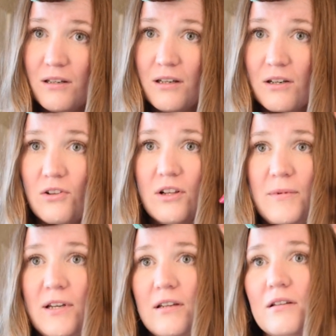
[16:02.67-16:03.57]
And clip
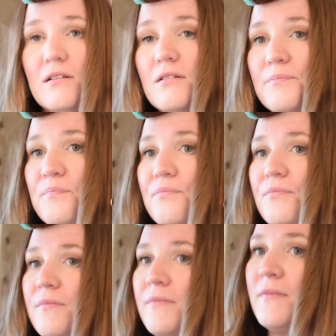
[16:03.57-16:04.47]
it.
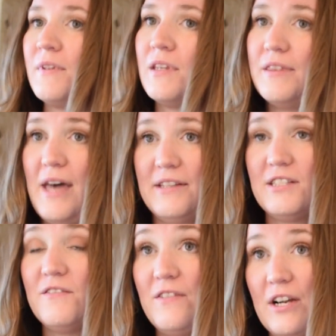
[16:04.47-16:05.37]
That's
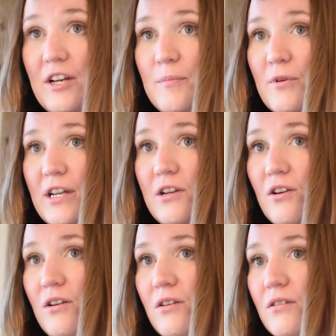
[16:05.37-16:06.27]
a very pretty
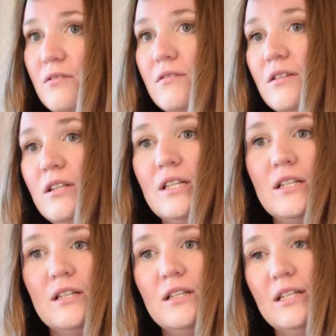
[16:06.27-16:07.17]
curl.
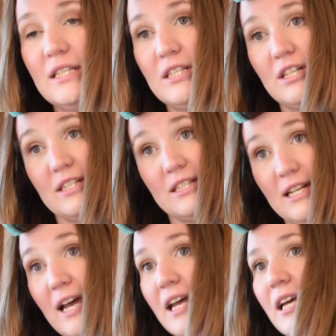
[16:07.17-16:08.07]
Is it gonna
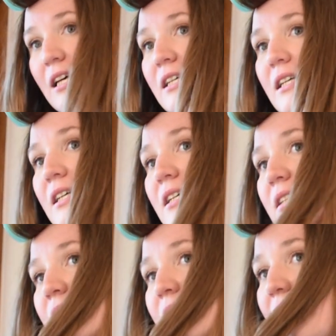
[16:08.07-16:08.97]
stay?
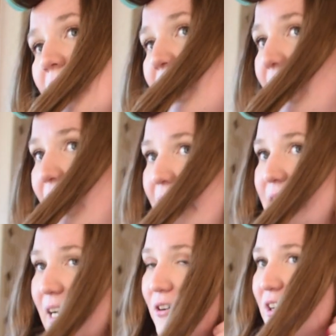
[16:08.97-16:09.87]
I
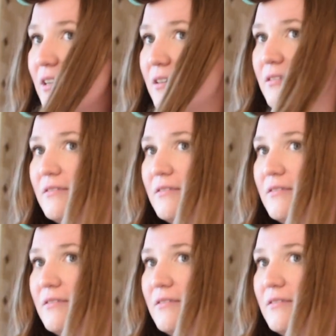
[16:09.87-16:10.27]
doubt it.